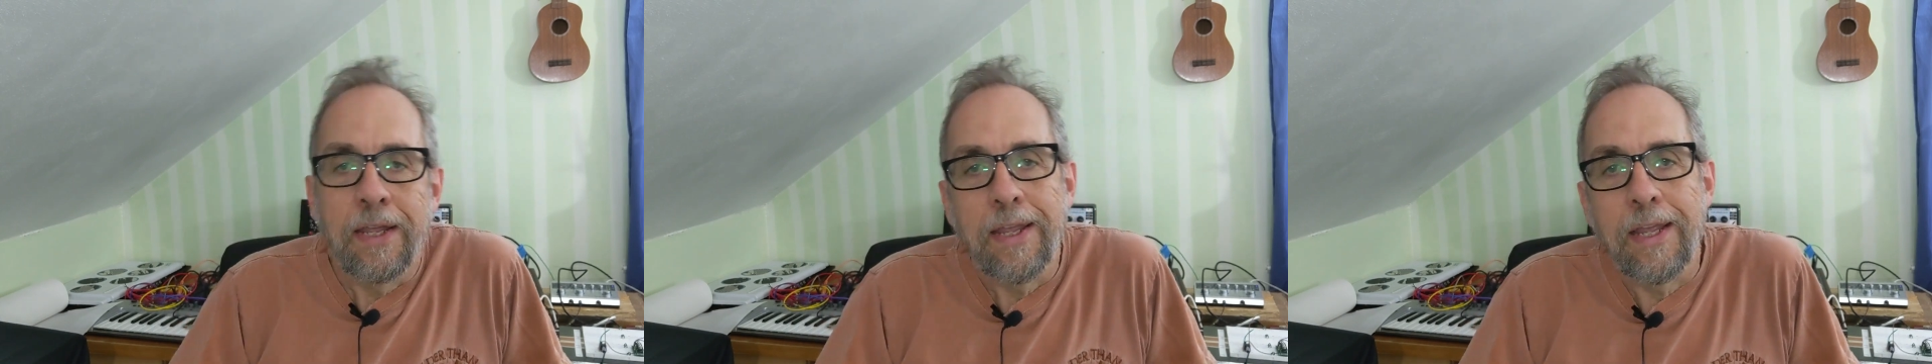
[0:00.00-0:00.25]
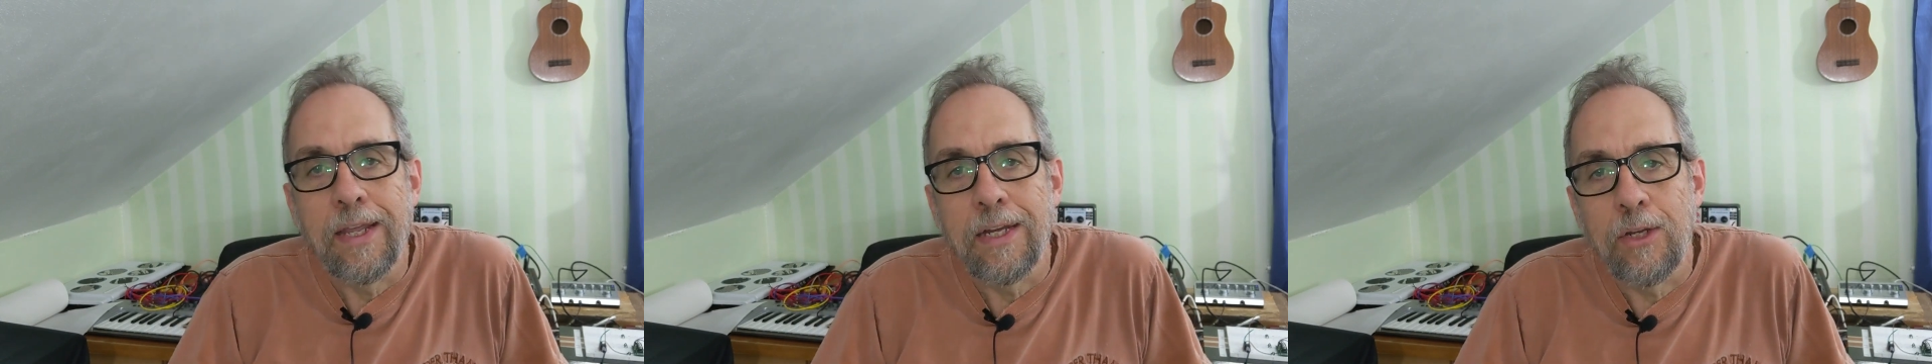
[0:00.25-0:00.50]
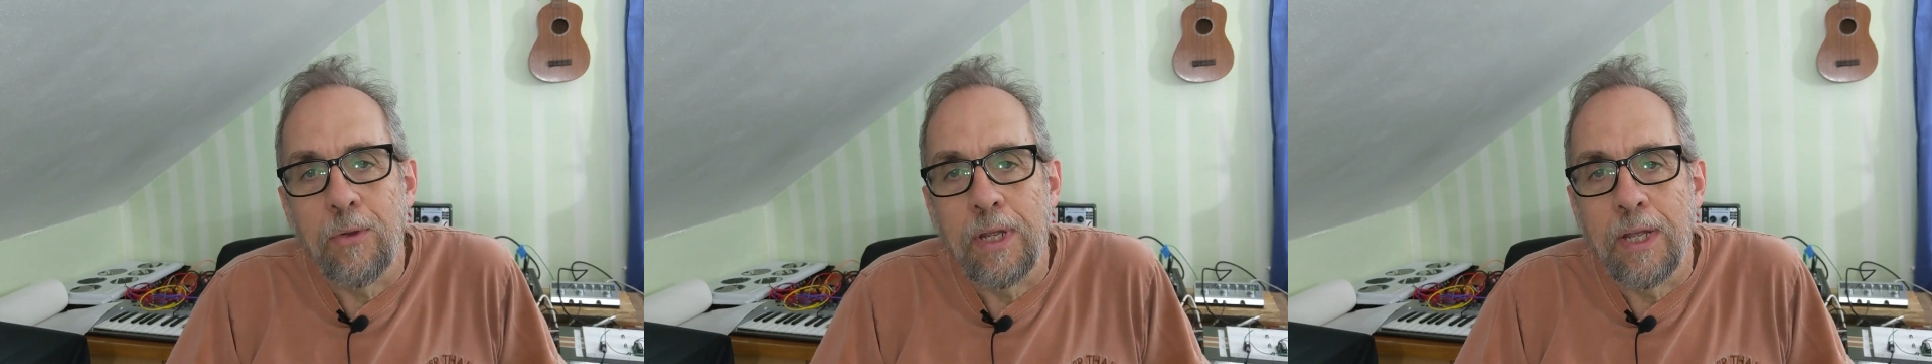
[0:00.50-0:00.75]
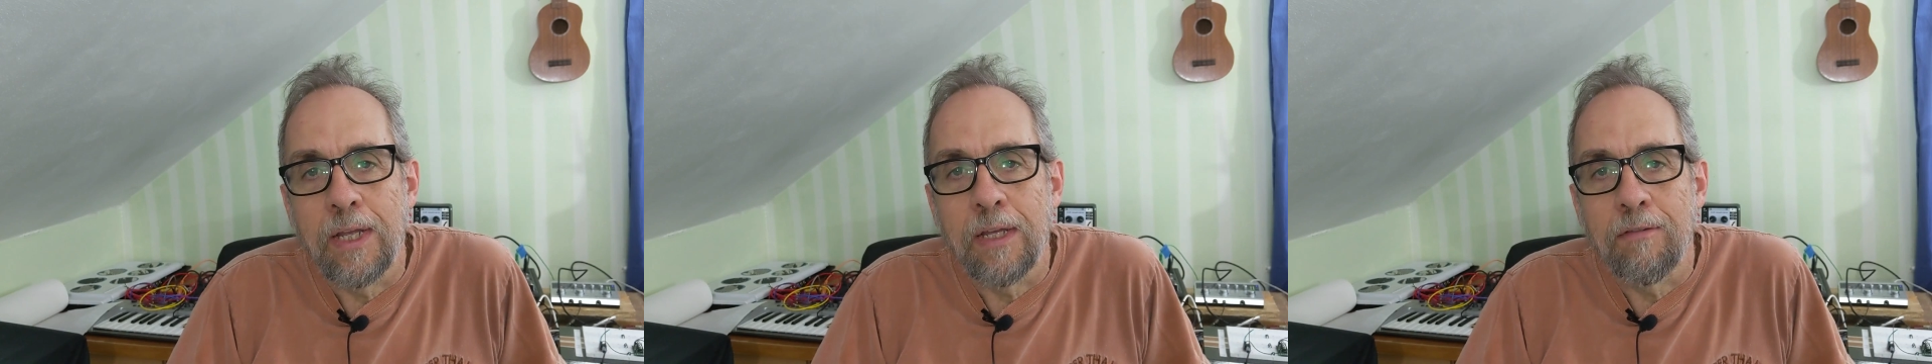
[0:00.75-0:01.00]
And you
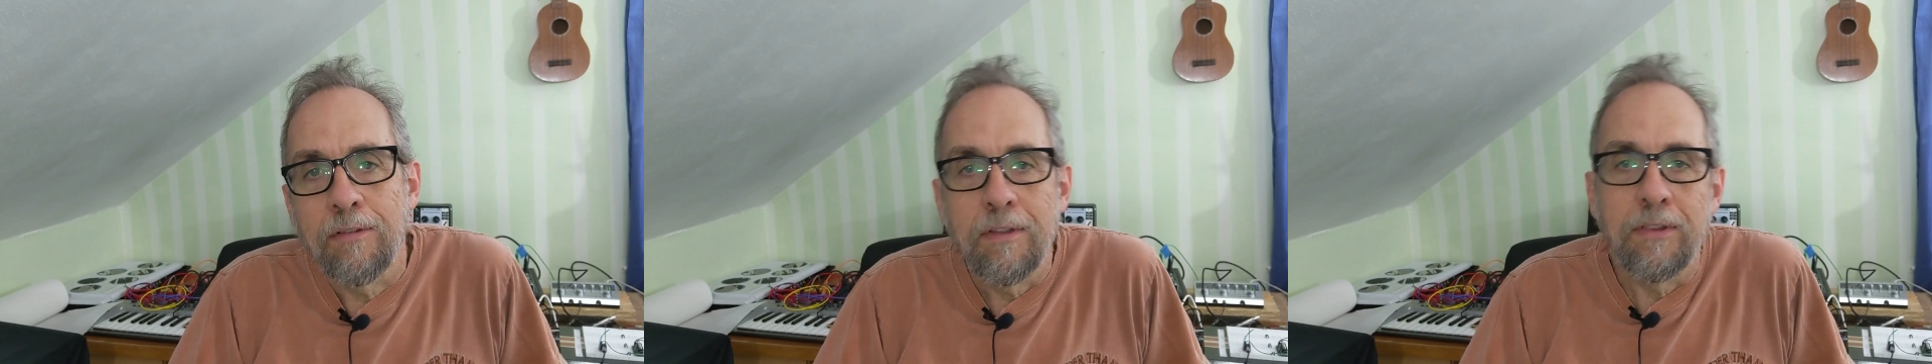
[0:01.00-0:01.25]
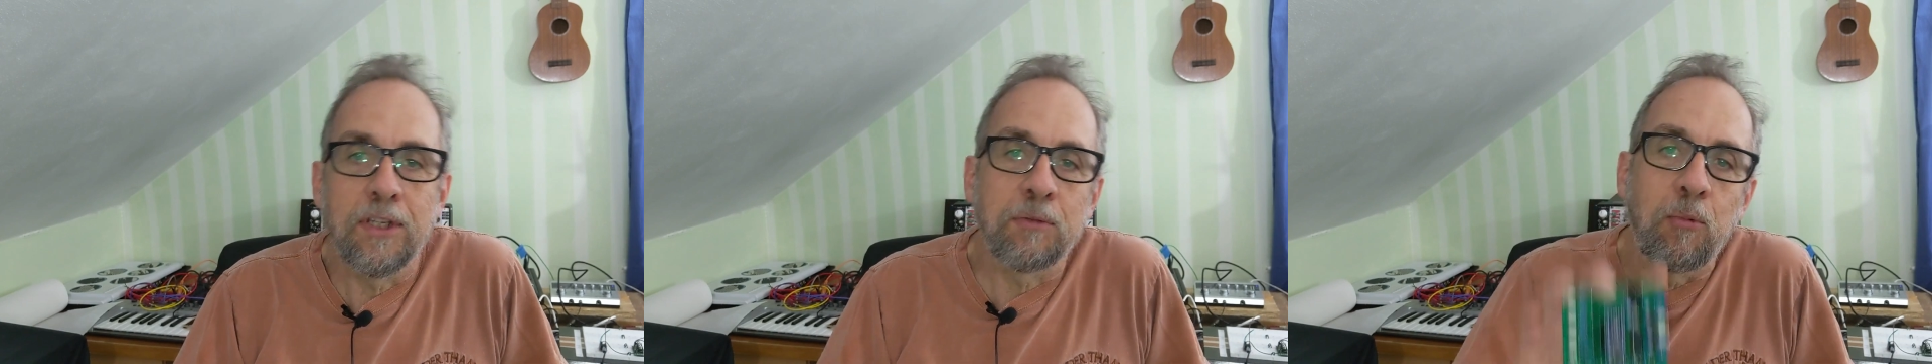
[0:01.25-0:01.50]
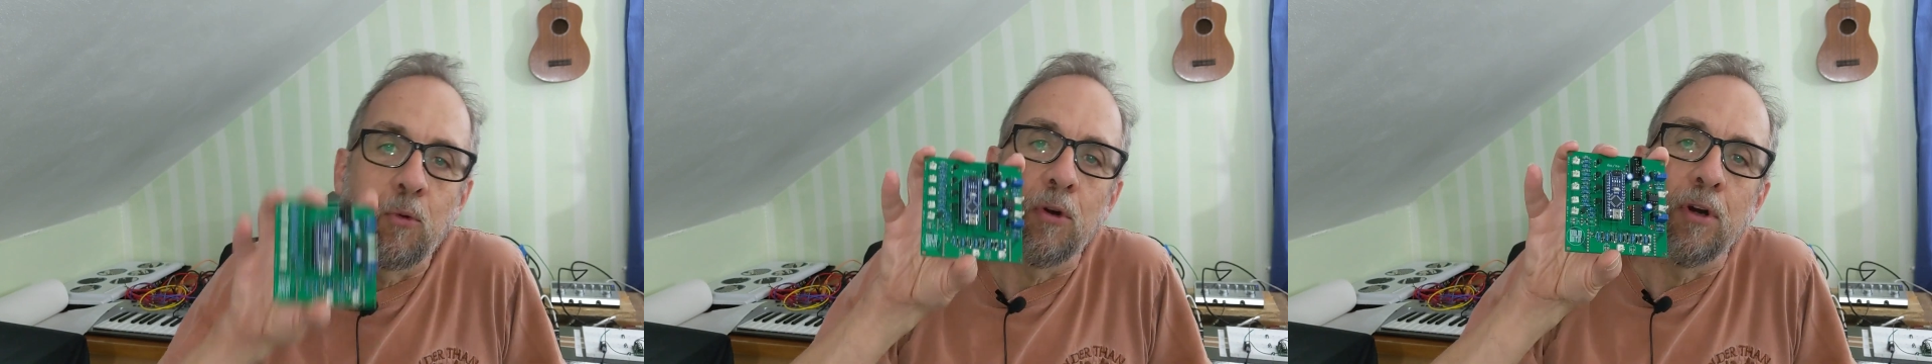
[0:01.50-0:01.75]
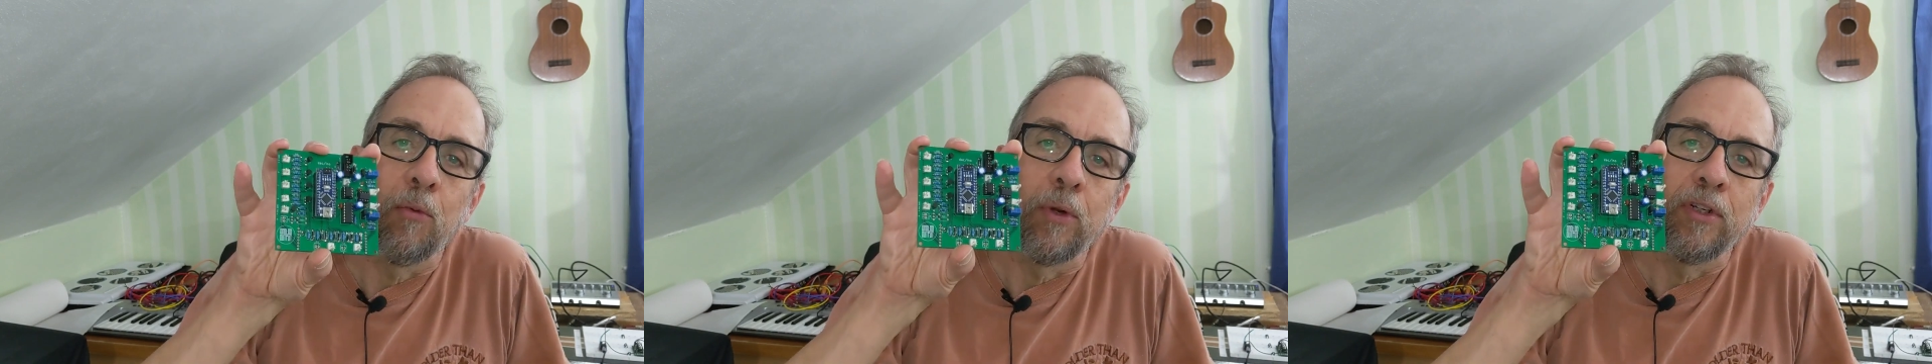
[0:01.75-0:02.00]
have this
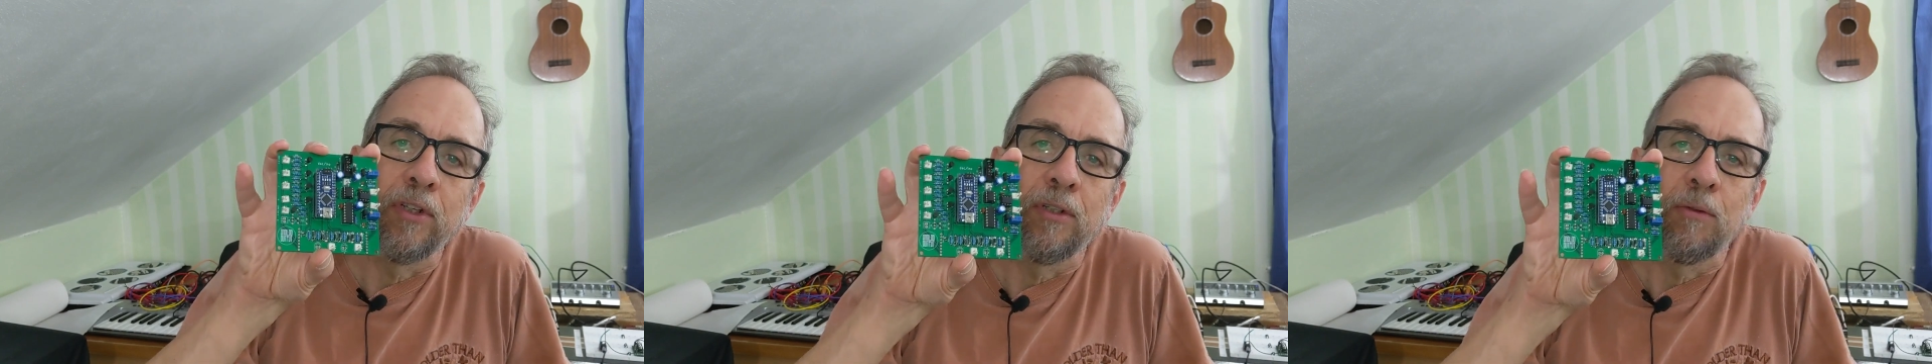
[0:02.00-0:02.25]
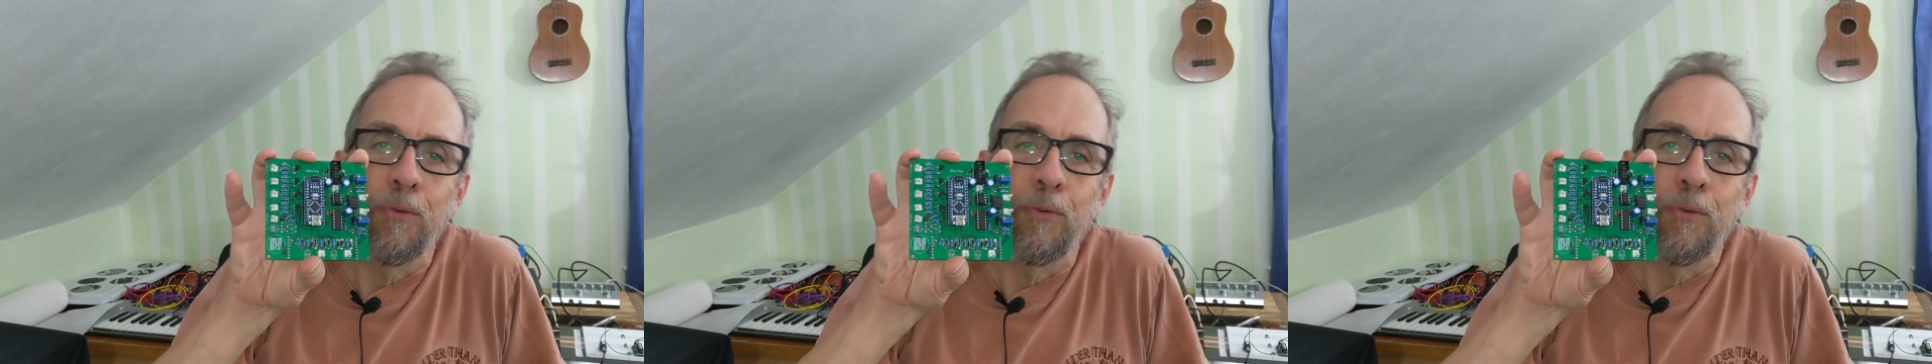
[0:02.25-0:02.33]
board, which,